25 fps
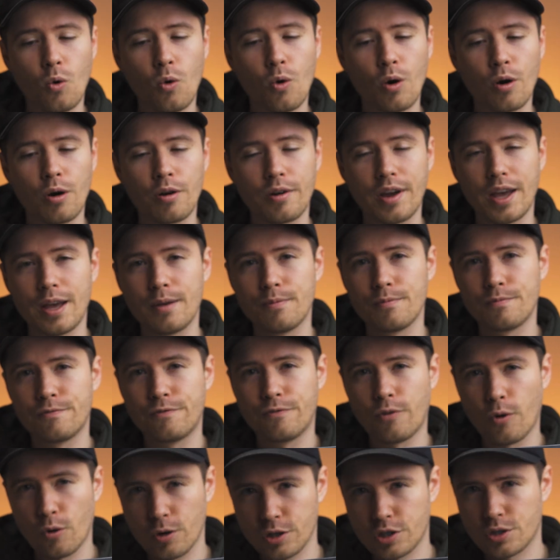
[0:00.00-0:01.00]
or
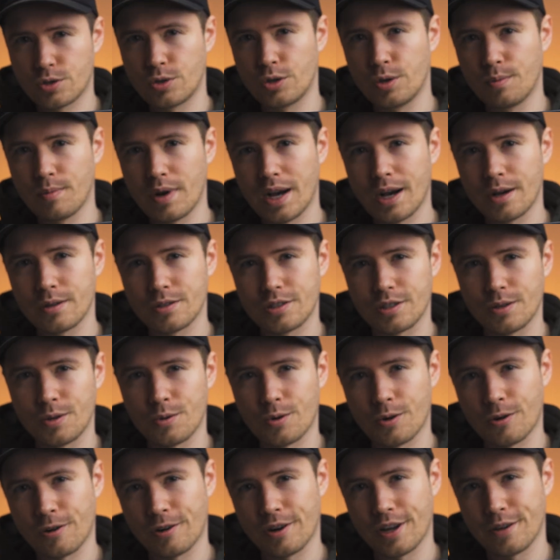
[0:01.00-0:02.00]
M4 screw mounts in
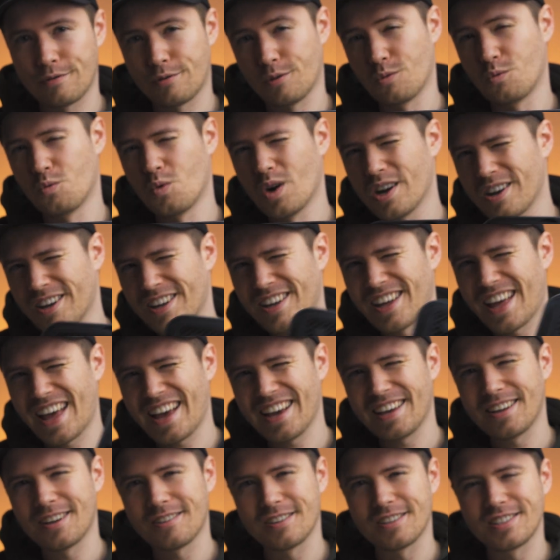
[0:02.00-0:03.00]
order if you want to
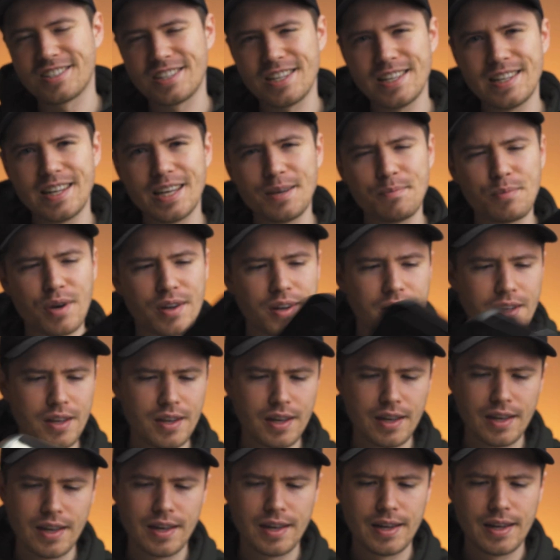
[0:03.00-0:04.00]
hang it on the ceiling, but
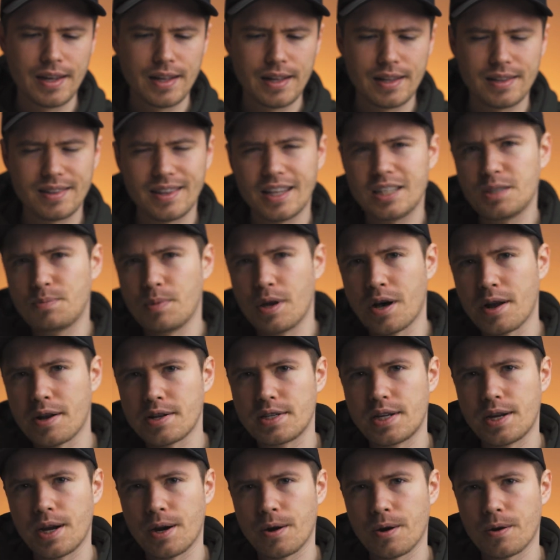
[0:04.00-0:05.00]
let's be
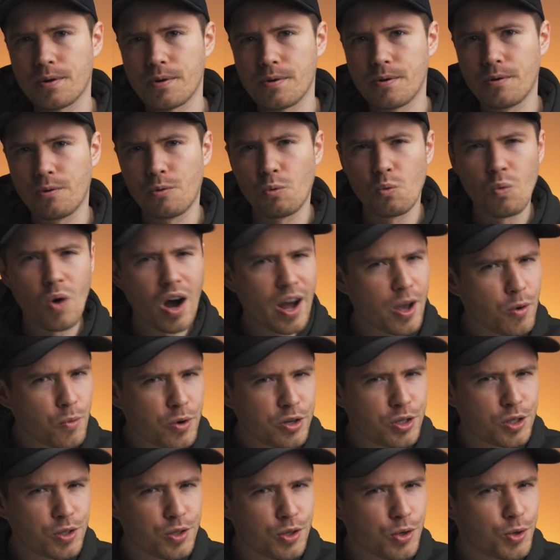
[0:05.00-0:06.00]
honest here. Why
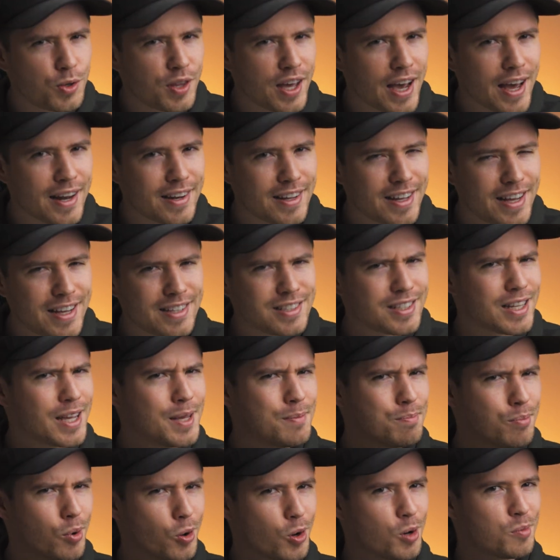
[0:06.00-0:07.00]
would you do that? It's a
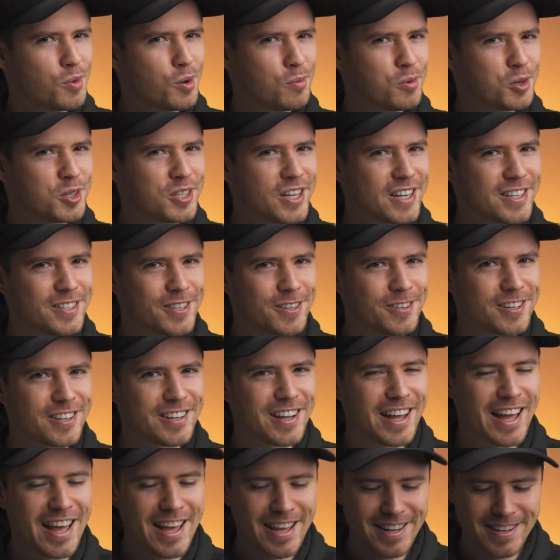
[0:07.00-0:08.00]
portable projector
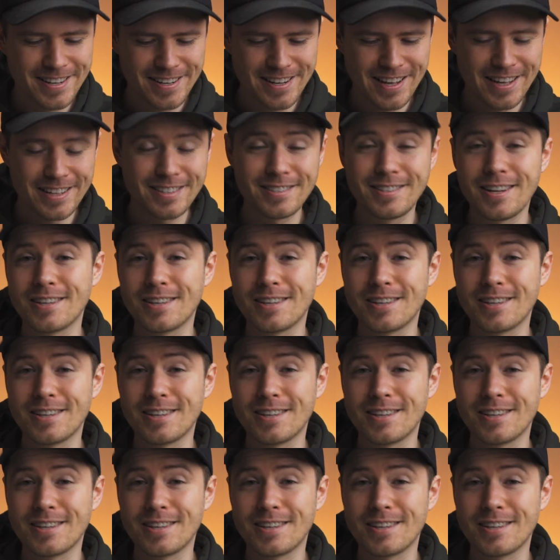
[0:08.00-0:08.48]
and it